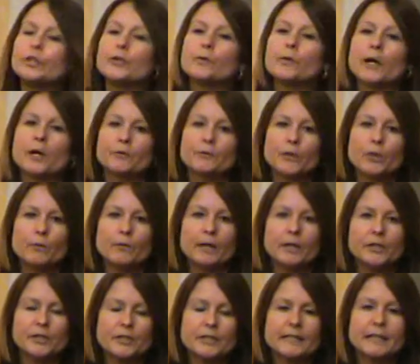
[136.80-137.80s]
you are
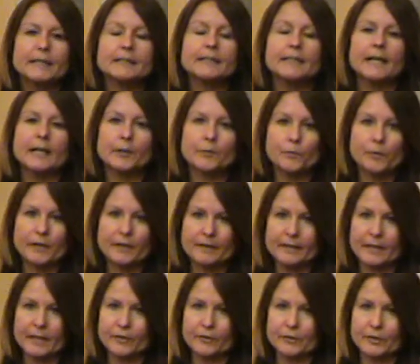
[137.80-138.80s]
required to dial 911
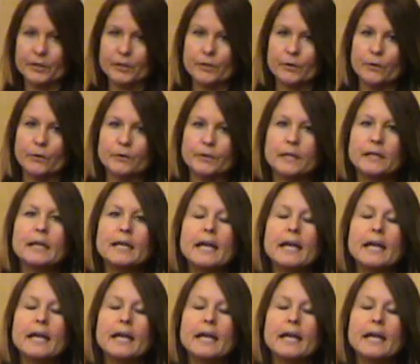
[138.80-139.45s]
in the area code.